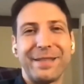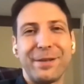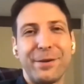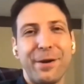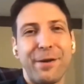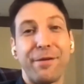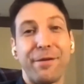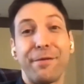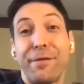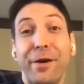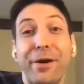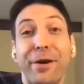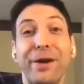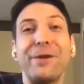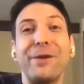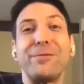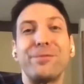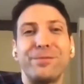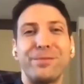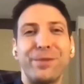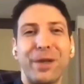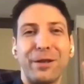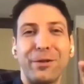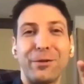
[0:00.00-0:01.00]
you have
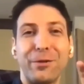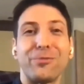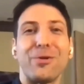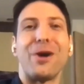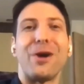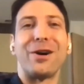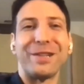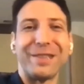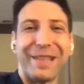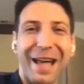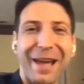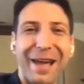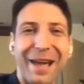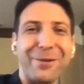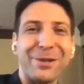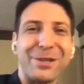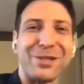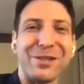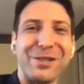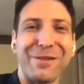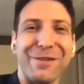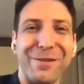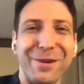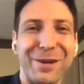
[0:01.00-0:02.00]
the wrong language
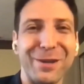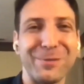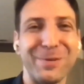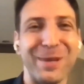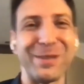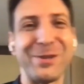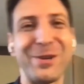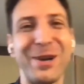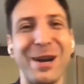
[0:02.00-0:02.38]
in the first place.